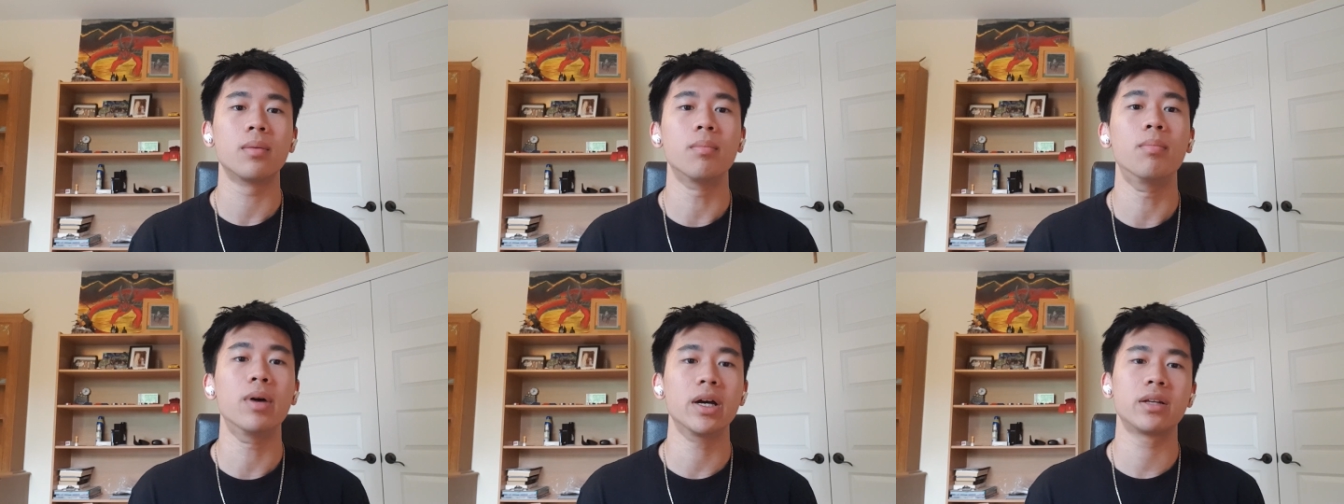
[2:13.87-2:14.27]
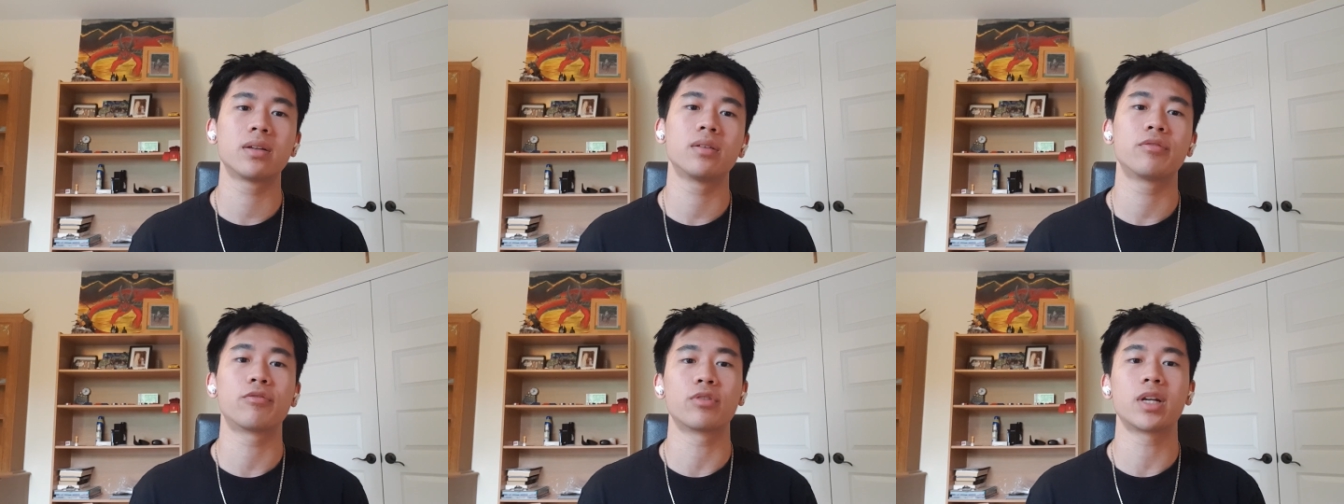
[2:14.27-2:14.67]
But
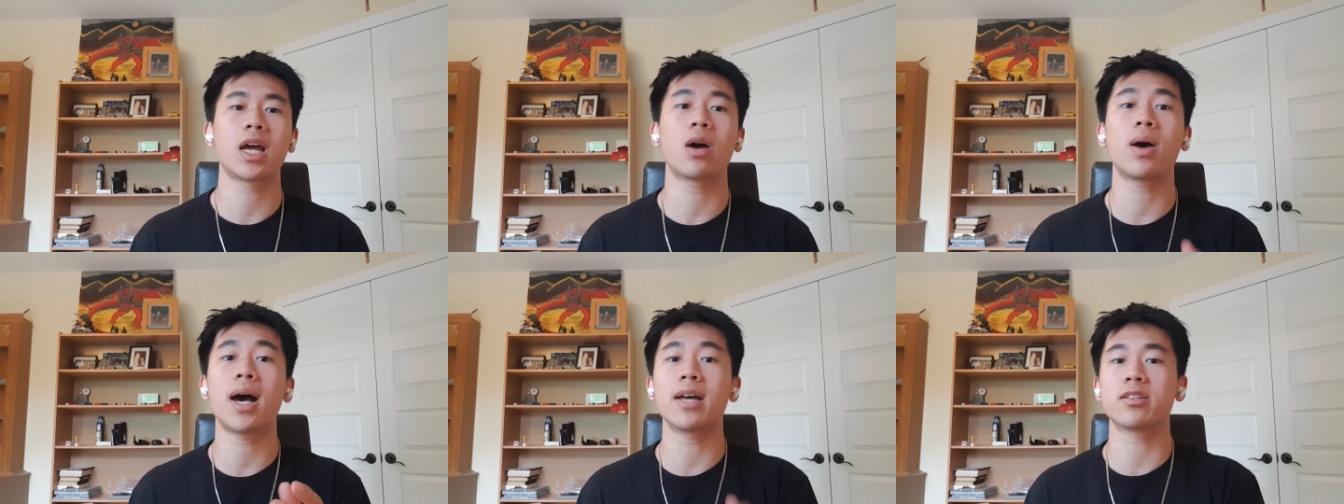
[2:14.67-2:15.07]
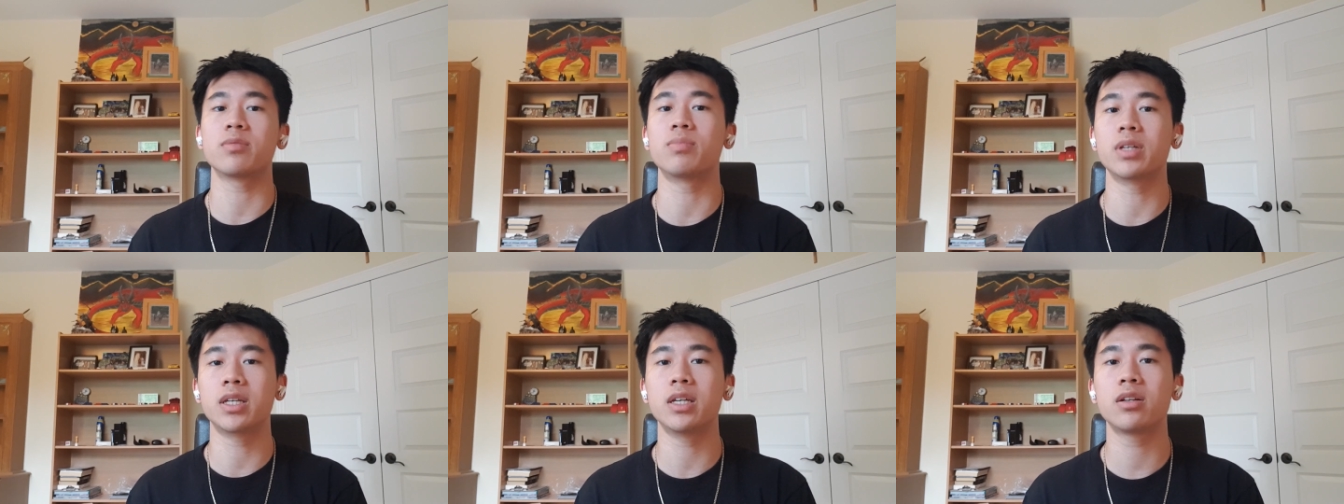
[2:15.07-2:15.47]
for now, as a
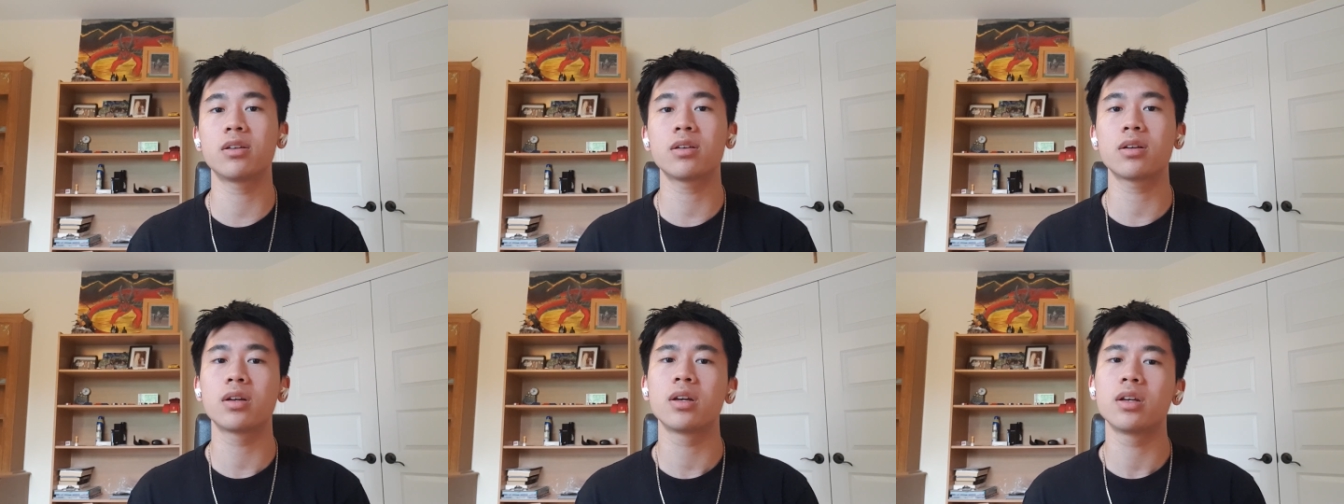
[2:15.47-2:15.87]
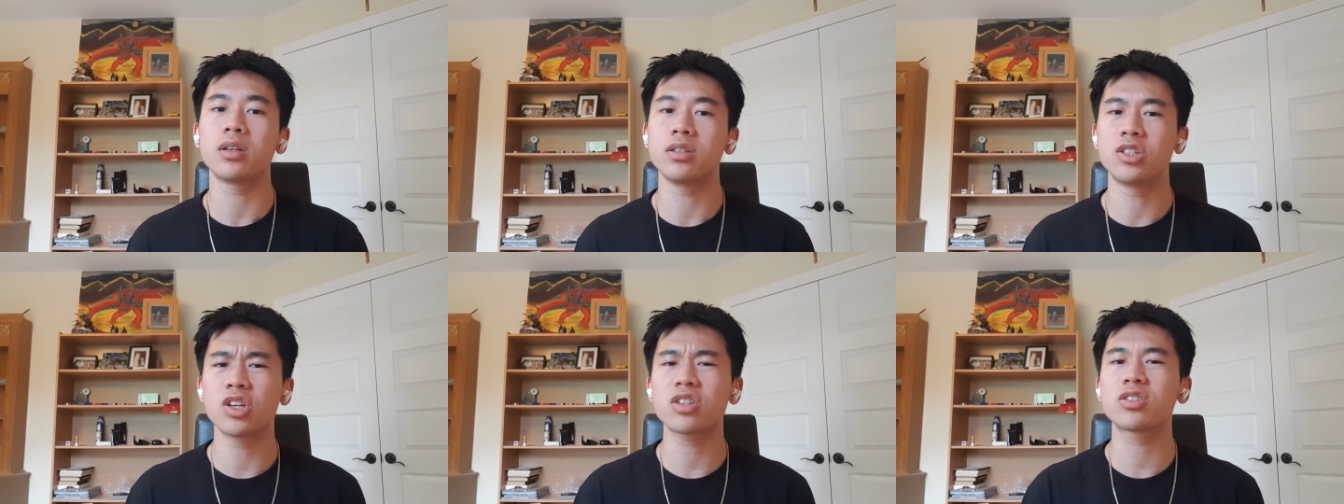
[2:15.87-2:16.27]
beginner,
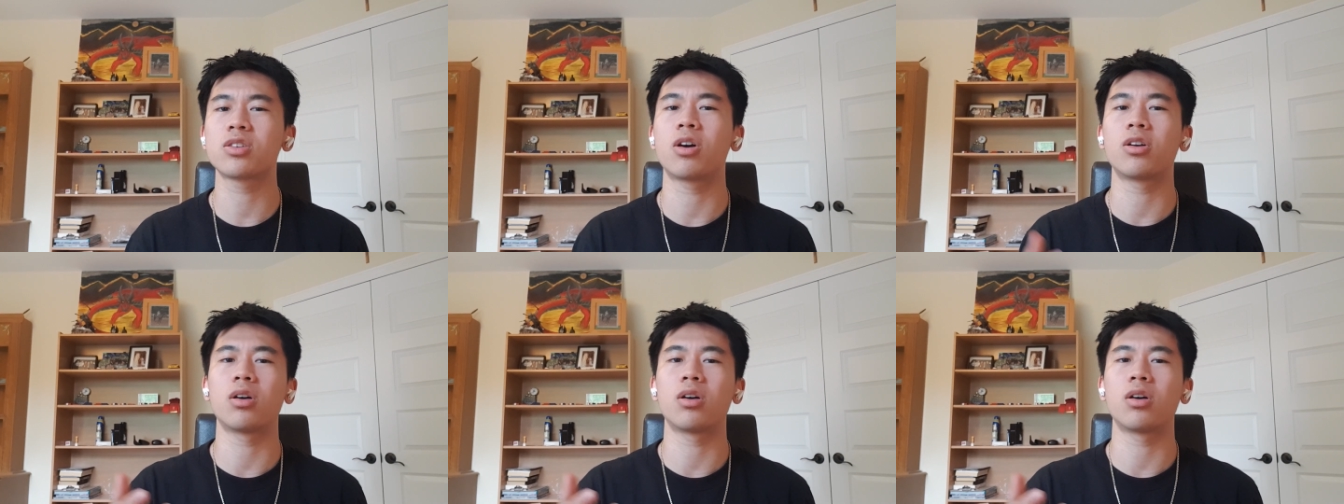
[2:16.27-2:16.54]
just start